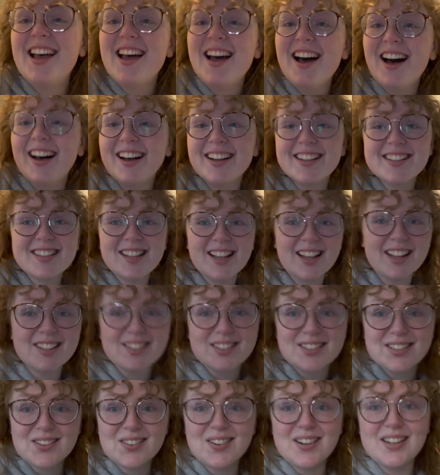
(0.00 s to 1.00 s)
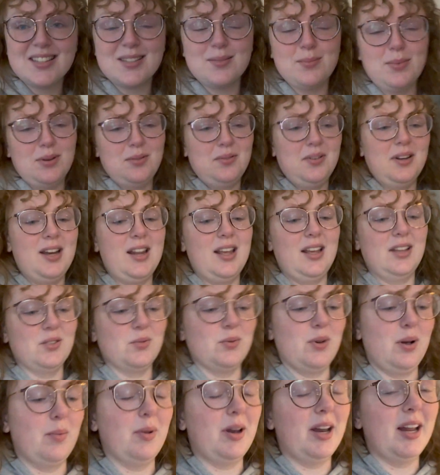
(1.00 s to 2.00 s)
A Second Story to be reading as
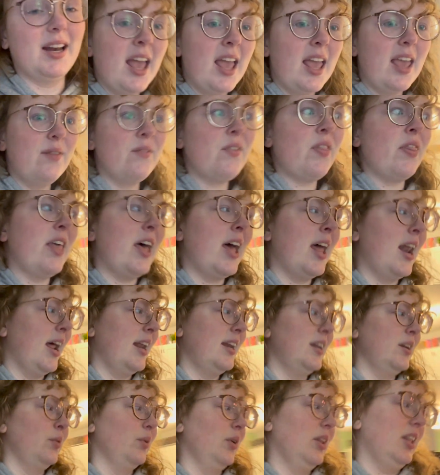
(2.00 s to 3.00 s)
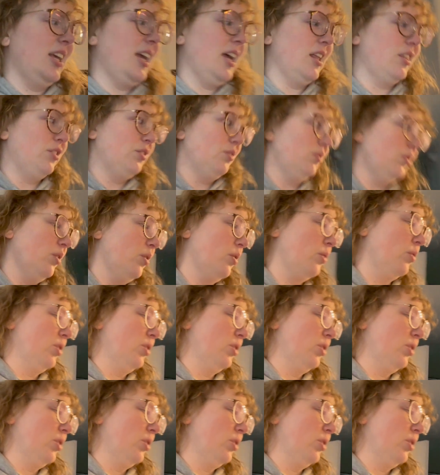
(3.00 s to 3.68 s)
well, but even then I didn't really get through a whole